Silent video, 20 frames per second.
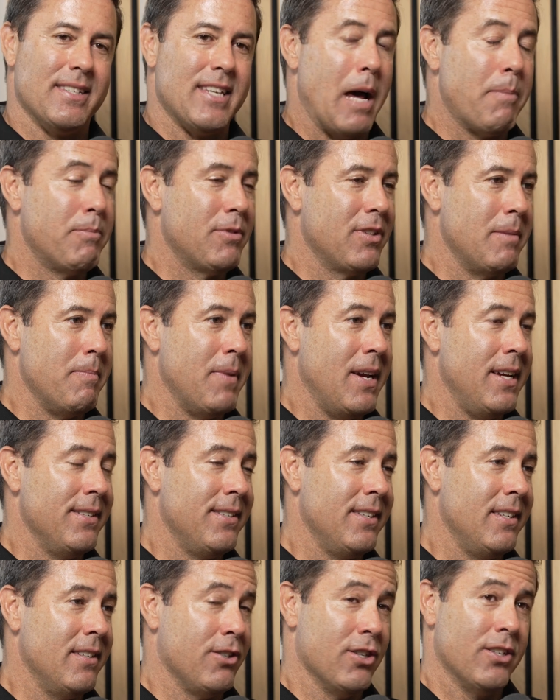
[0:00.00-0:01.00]
it's absolutely
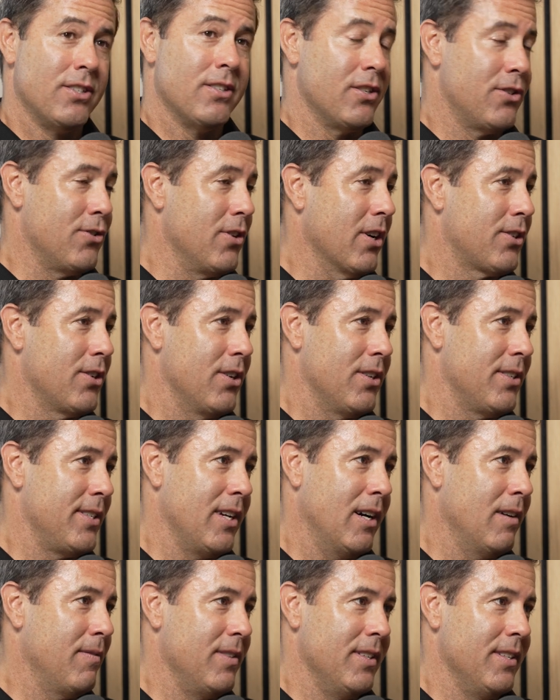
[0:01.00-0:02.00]
amazing. Just the structure
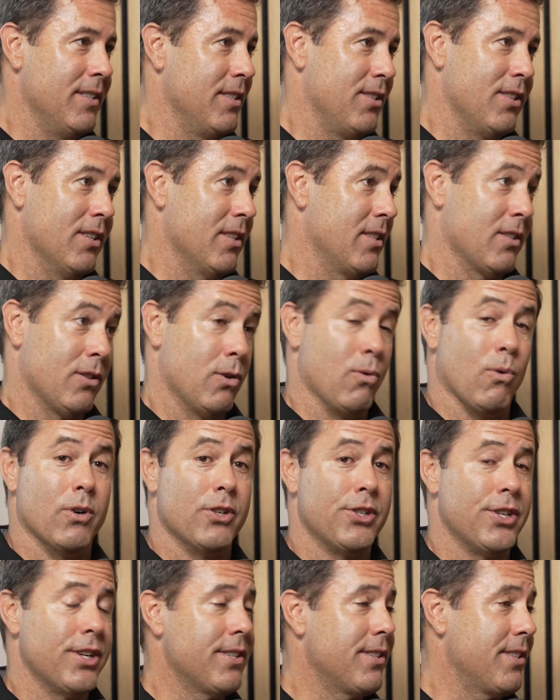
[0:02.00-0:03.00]
itself is just
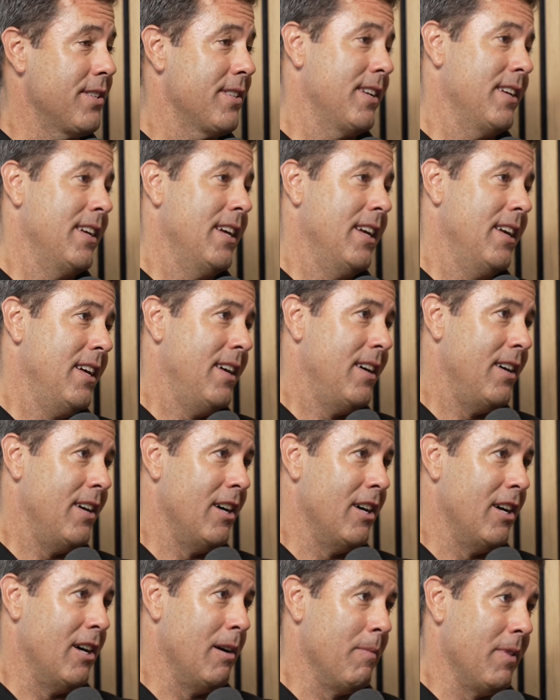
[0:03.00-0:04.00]
gorgeous.
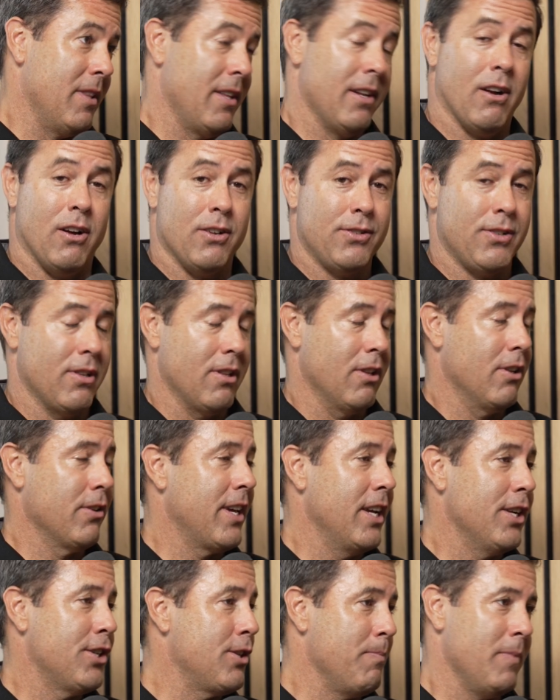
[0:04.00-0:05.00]
And then also the
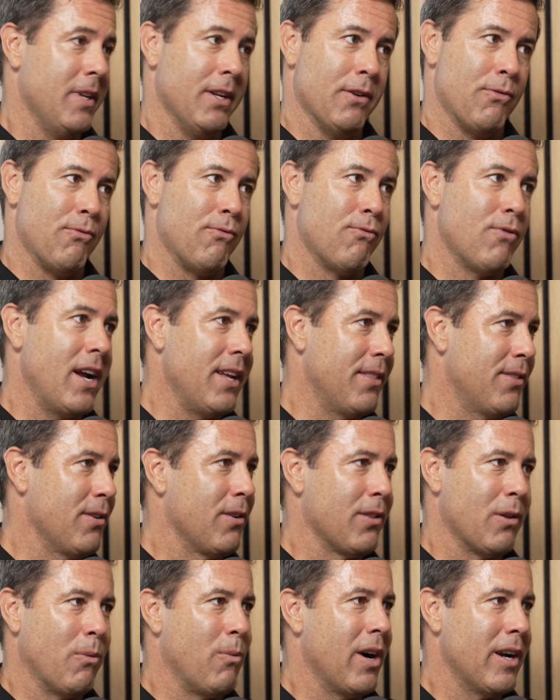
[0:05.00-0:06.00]
location being right
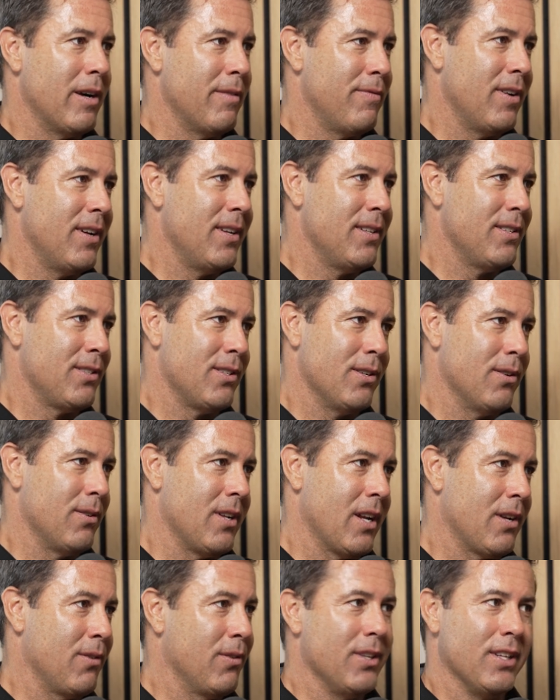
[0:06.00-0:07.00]
there on the waterfront. So
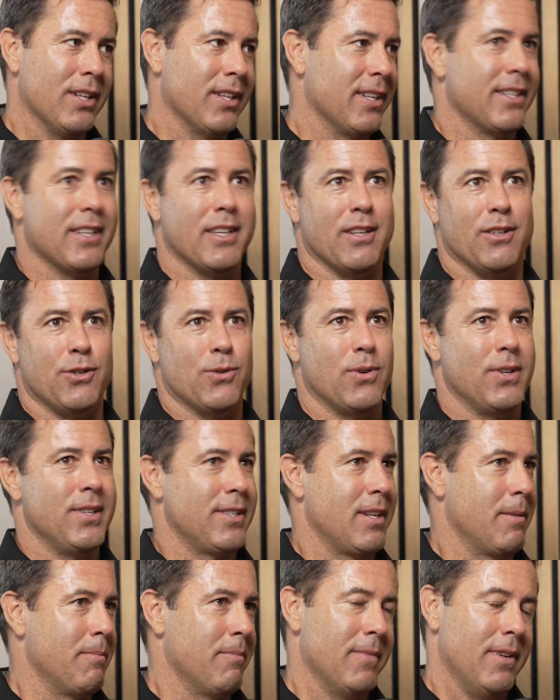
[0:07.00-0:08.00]
not only do you get to enjoy
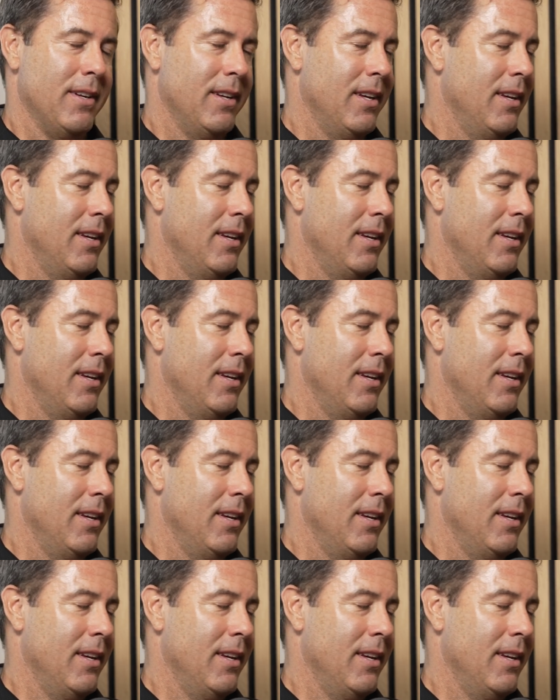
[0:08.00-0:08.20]
some